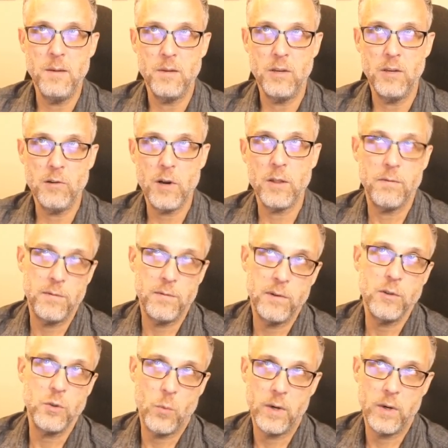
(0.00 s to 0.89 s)
not the
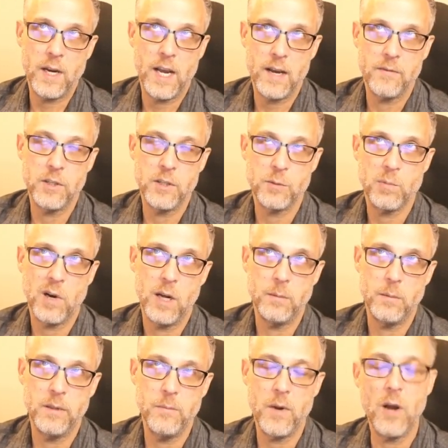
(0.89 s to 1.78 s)
first one to have this
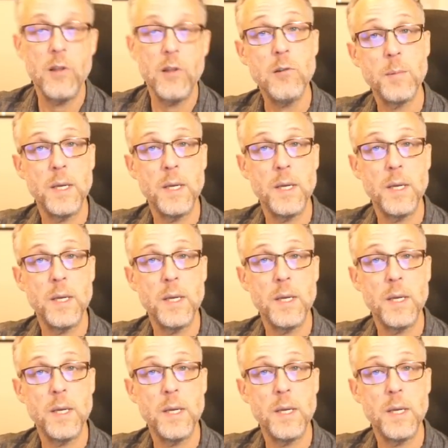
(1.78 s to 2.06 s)
problem. Other